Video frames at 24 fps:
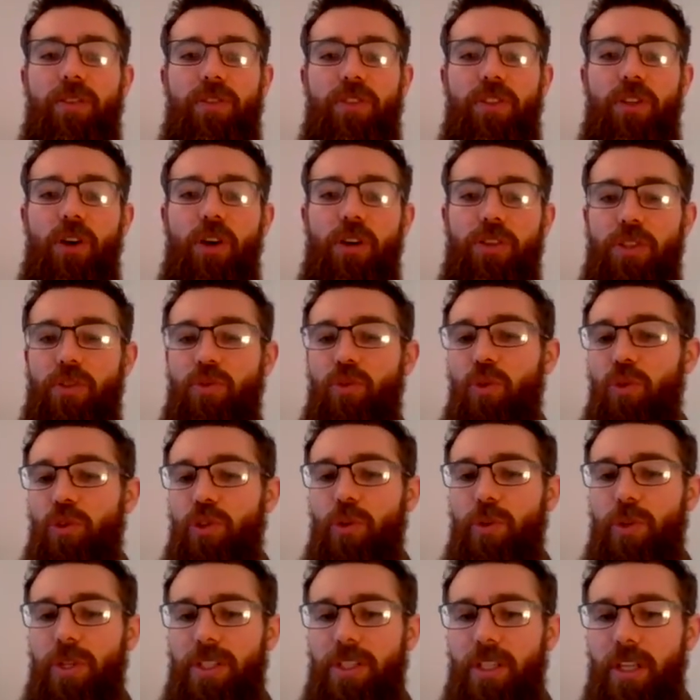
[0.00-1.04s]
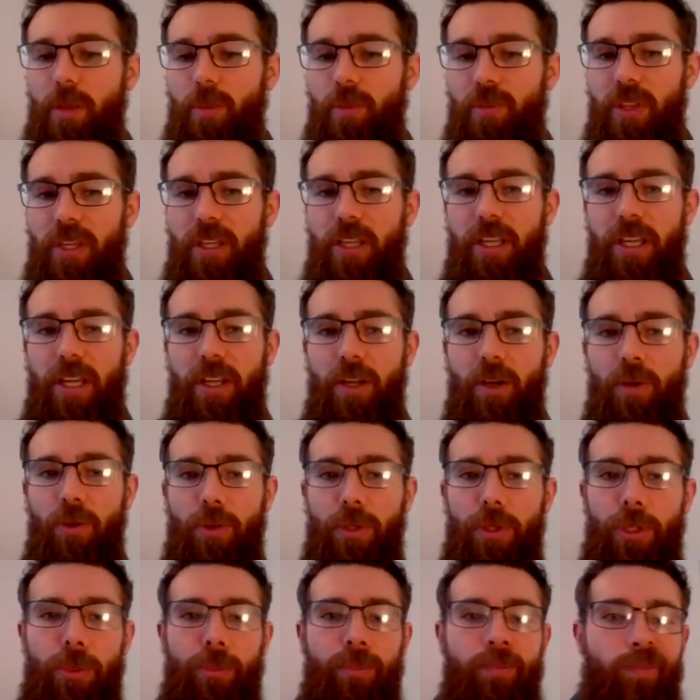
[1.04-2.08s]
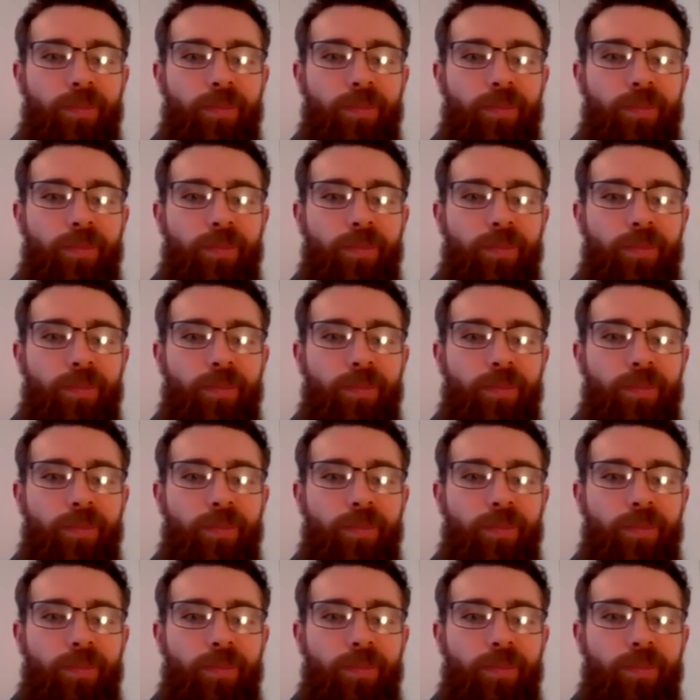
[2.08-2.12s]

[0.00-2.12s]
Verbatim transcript: stars that are all doing the same thing, getting older,